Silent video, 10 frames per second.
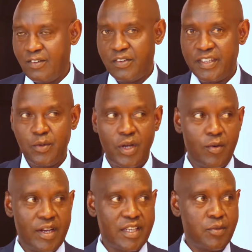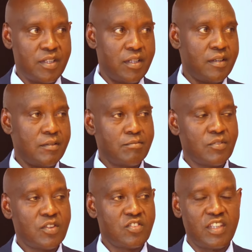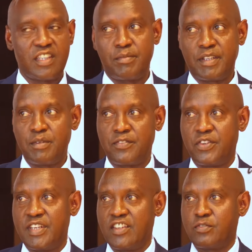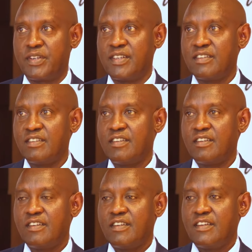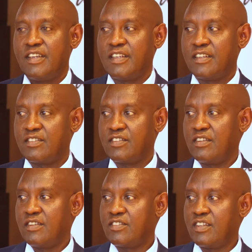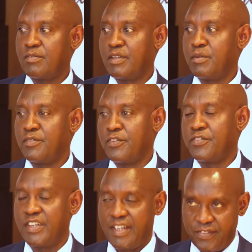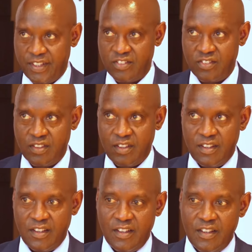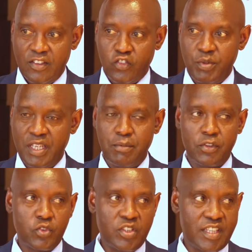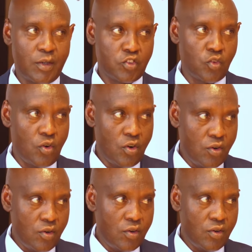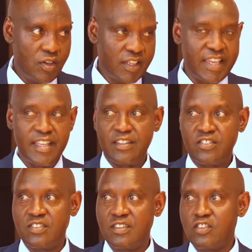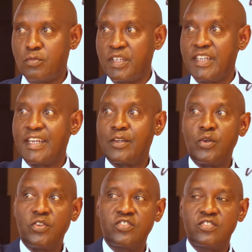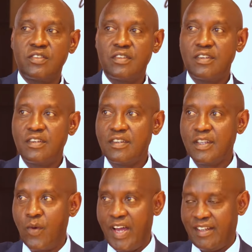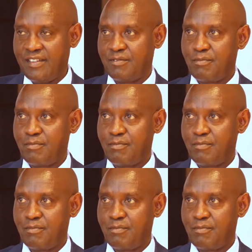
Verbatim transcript: Already we are working with the State Department for Diaspora and the State Department for Foreign Affairs to be able to reach out to all Kenyans spread across the world